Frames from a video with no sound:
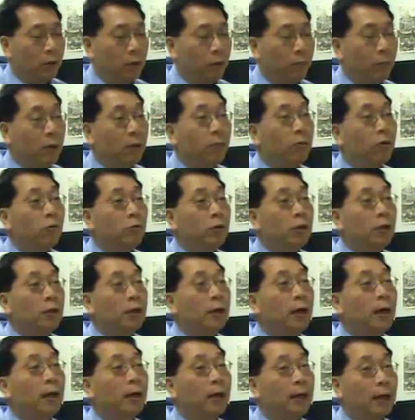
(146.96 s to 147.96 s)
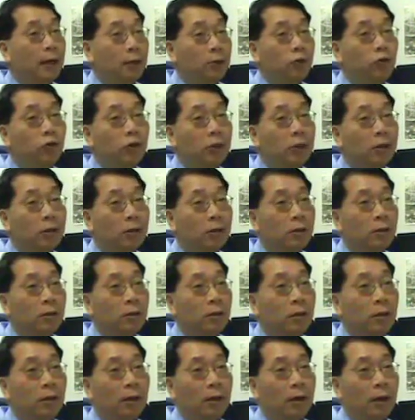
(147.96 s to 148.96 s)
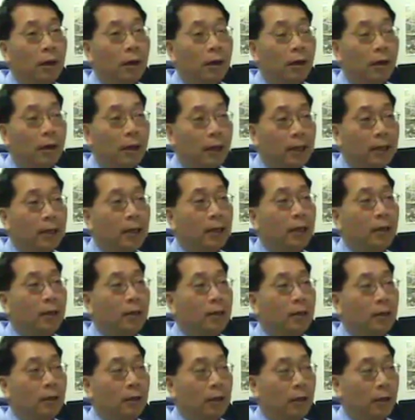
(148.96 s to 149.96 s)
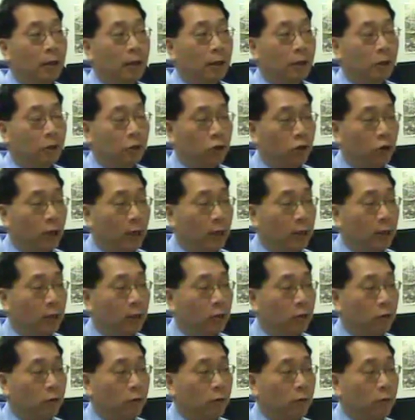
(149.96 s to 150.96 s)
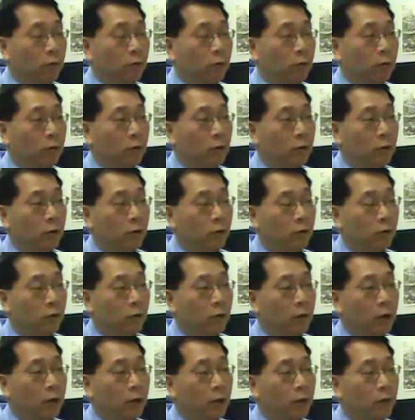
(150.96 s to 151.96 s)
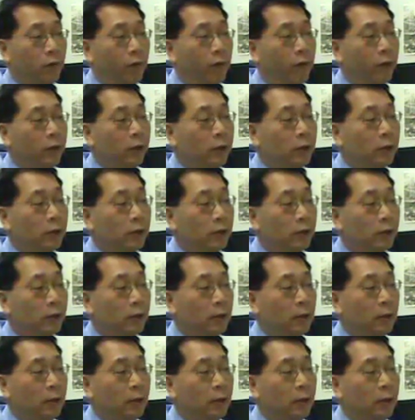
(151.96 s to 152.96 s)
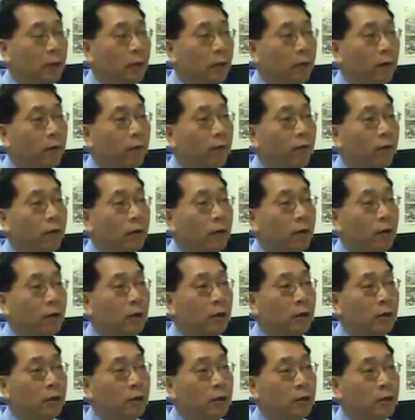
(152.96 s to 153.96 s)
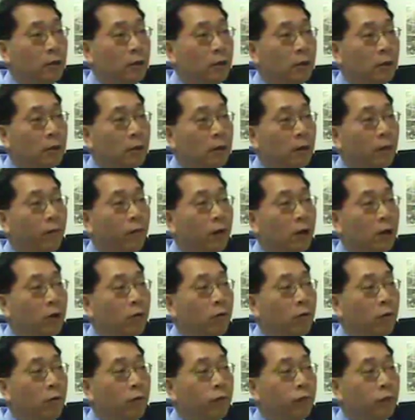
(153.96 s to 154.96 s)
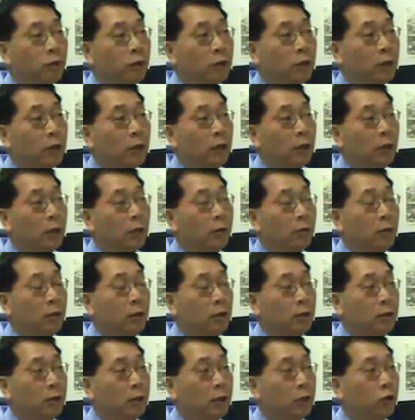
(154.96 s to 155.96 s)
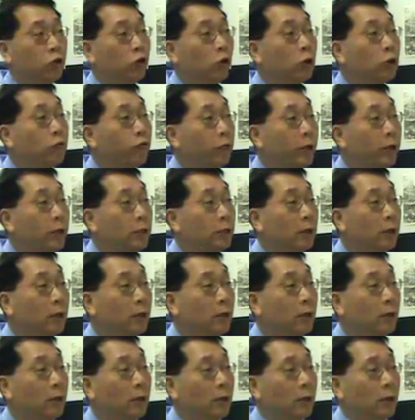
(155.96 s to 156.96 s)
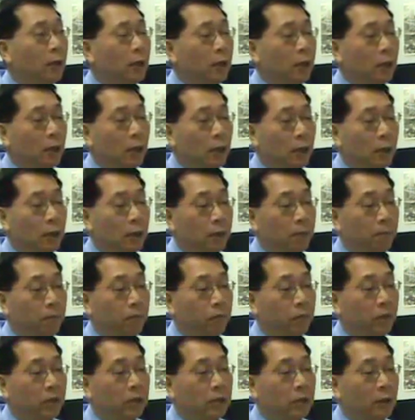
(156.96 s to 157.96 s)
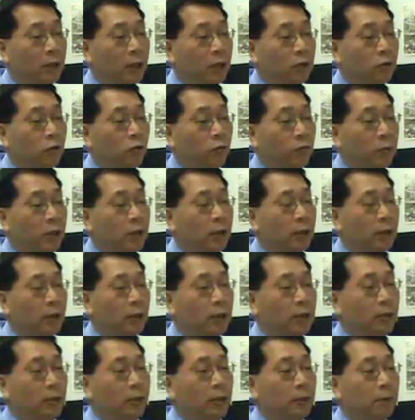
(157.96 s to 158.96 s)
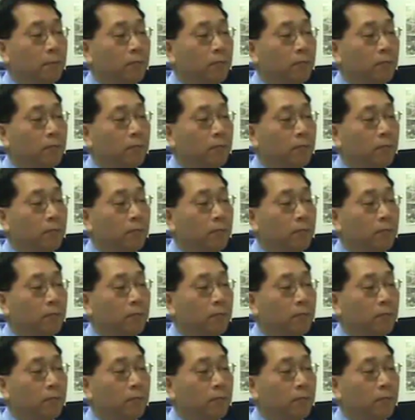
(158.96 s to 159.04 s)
people in other countries like China to raise the value of its exchange rate, but that could mean that